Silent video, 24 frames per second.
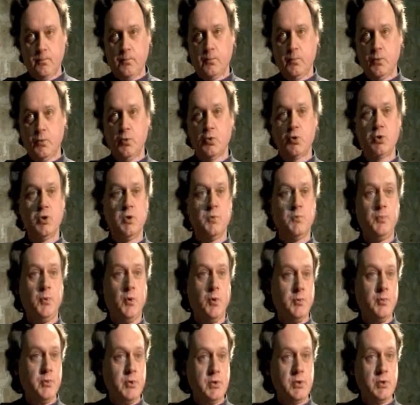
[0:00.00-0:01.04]
to avoid the
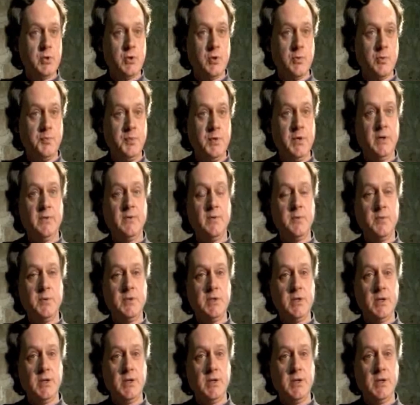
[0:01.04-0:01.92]
grip reflex.